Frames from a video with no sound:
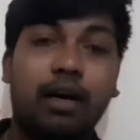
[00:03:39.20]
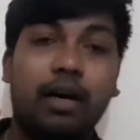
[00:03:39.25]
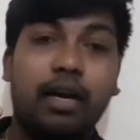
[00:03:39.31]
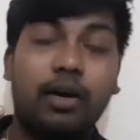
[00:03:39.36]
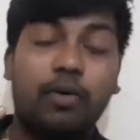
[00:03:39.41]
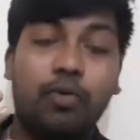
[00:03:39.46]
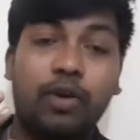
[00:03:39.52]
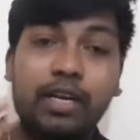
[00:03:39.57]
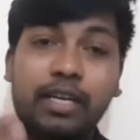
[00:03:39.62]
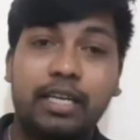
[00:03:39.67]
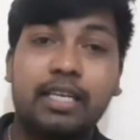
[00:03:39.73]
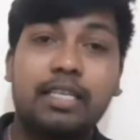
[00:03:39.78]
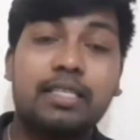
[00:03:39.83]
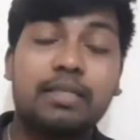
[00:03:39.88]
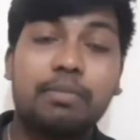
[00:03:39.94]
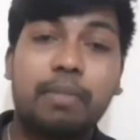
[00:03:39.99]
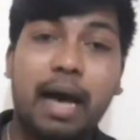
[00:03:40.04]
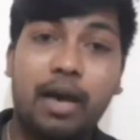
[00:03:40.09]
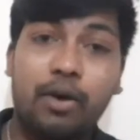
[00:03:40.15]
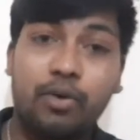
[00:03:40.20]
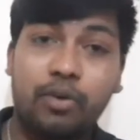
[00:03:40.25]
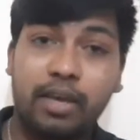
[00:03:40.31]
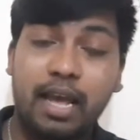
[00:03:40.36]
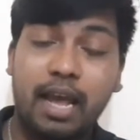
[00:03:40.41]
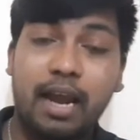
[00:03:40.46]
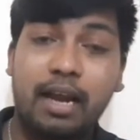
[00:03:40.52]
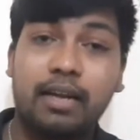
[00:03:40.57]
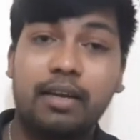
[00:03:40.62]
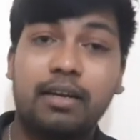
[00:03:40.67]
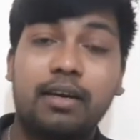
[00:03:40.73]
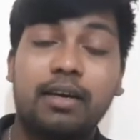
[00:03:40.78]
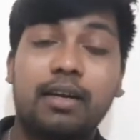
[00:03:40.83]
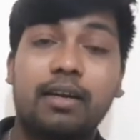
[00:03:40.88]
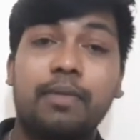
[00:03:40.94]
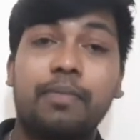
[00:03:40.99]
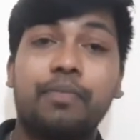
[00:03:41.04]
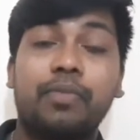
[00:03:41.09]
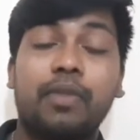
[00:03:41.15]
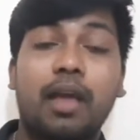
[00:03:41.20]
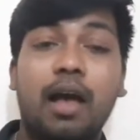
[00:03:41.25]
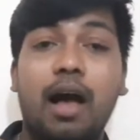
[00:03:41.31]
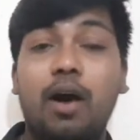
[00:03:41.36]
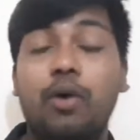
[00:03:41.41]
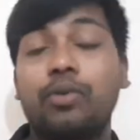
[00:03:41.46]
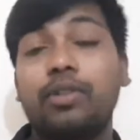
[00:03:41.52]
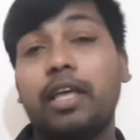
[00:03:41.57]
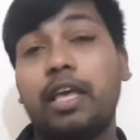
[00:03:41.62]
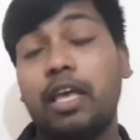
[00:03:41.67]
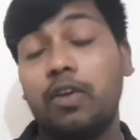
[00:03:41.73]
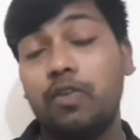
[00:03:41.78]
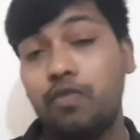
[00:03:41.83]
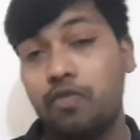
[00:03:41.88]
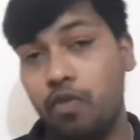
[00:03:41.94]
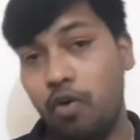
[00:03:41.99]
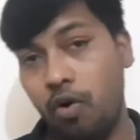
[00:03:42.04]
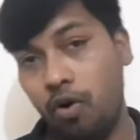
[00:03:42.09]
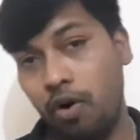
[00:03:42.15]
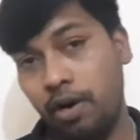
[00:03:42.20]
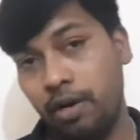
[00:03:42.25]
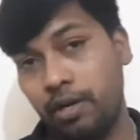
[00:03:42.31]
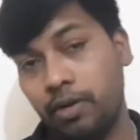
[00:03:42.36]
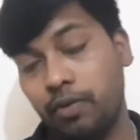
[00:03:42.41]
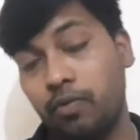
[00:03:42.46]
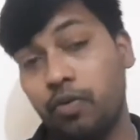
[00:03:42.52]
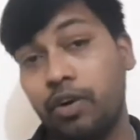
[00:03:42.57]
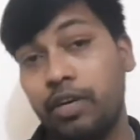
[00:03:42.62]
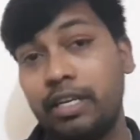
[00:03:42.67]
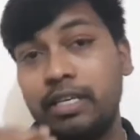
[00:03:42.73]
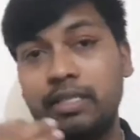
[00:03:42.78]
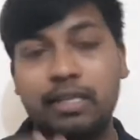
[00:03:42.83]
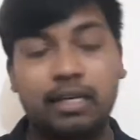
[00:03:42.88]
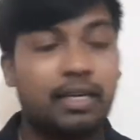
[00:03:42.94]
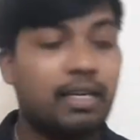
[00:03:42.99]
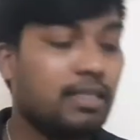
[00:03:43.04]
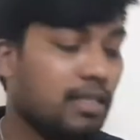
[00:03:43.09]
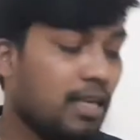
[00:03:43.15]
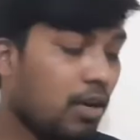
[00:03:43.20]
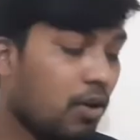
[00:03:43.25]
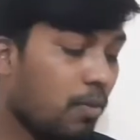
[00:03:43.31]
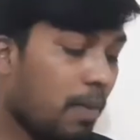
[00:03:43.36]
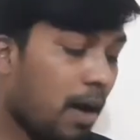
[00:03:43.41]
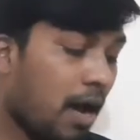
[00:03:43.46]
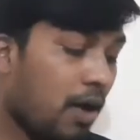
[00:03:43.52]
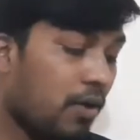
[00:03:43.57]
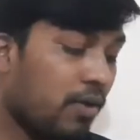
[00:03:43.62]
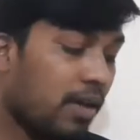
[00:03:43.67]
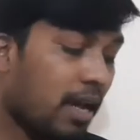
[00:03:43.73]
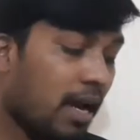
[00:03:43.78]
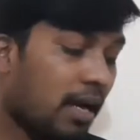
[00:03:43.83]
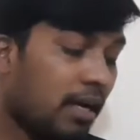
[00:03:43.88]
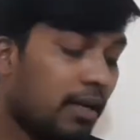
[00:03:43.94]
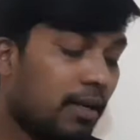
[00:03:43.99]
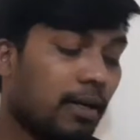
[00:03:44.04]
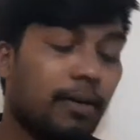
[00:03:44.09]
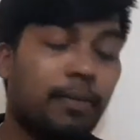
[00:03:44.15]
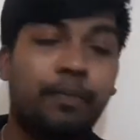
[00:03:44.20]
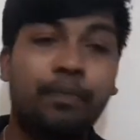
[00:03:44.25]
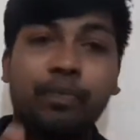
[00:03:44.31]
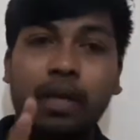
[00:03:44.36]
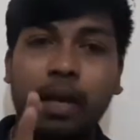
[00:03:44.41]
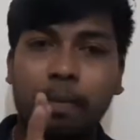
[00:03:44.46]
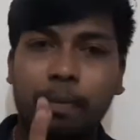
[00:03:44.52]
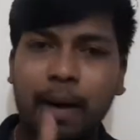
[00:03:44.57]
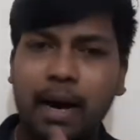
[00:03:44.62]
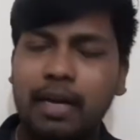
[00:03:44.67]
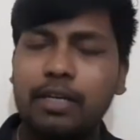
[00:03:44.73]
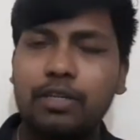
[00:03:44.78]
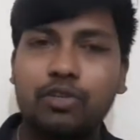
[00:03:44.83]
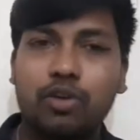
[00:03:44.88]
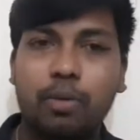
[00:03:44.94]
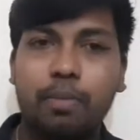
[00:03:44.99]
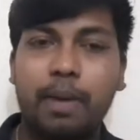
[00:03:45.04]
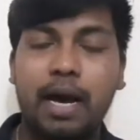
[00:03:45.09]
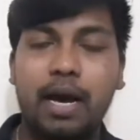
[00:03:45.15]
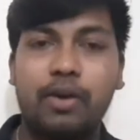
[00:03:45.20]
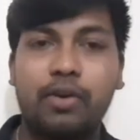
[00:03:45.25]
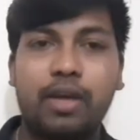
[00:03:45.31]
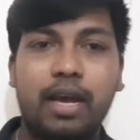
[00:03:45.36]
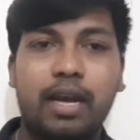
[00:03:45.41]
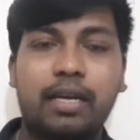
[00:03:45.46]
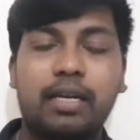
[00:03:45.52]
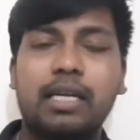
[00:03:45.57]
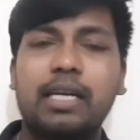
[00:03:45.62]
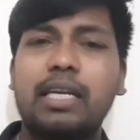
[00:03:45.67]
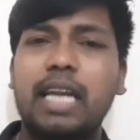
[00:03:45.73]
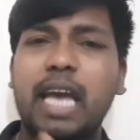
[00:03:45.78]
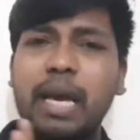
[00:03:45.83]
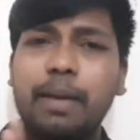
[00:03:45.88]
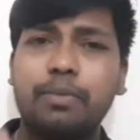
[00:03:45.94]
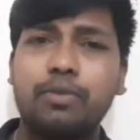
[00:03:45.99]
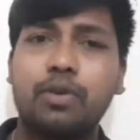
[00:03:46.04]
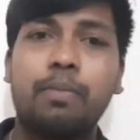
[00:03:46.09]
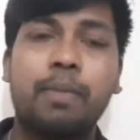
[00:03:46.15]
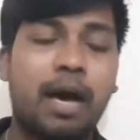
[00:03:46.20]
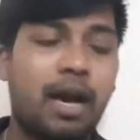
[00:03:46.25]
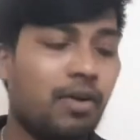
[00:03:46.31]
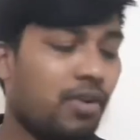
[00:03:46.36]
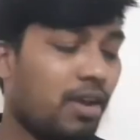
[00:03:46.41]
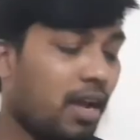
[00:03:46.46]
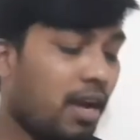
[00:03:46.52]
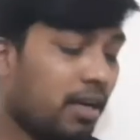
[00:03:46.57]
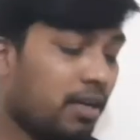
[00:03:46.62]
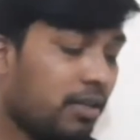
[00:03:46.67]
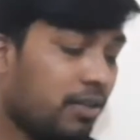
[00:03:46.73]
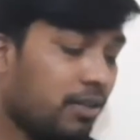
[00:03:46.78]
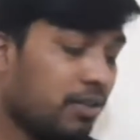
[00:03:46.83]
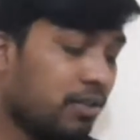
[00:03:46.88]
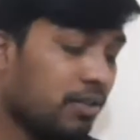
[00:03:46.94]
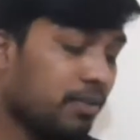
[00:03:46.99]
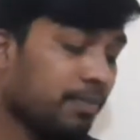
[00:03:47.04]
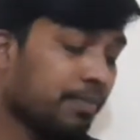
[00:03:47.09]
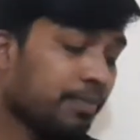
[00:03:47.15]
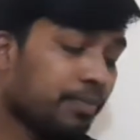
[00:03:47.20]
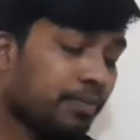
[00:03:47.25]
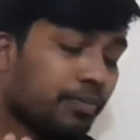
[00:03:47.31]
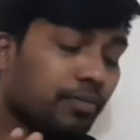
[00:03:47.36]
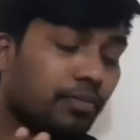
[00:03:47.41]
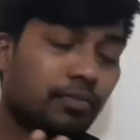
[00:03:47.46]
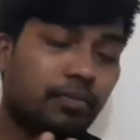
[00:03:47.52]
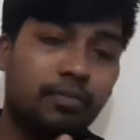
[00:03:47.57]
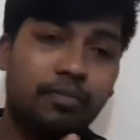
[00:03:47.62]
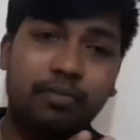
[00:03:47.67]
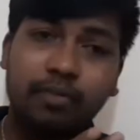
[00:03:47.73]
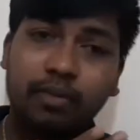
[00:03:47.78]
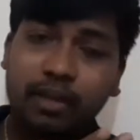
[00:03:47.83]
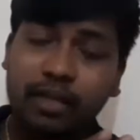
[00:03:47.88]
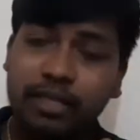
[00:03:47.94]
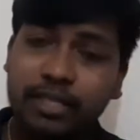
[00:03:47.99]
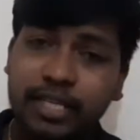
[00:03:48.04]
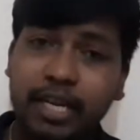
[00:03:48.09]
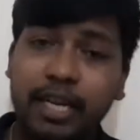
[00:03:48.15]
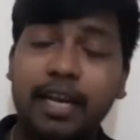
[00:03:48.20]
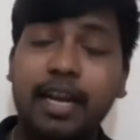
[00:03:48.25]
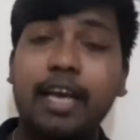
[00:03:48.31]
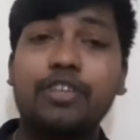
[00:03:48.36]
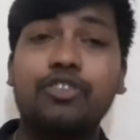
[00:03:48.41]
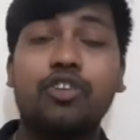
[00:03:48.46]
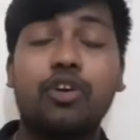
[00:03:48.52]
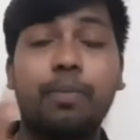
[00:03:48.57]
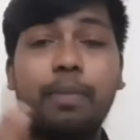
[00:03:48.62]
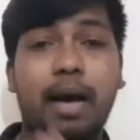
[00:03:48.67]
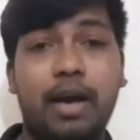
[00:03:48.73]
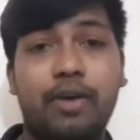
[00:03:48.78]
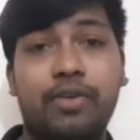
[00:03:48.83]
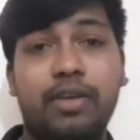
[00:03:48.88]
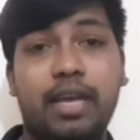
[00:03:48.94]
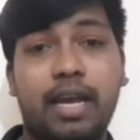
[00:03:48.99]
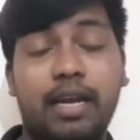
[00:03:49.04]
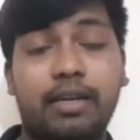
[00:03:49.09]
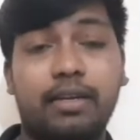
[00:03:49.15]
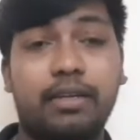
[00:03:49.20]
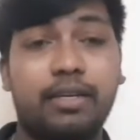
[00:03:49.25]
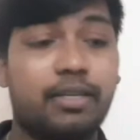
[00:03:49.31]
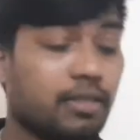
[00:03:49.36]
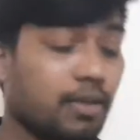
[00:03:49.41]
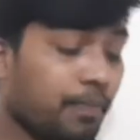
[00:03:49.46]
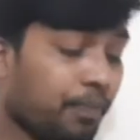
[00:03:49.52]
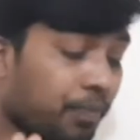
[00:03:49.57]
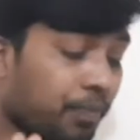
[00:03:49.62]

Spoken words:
what is bioreactor, how they evolved, what is the design of bioreactor, parts of bioreactor, types of bioreactors, sterilization of bioreactors,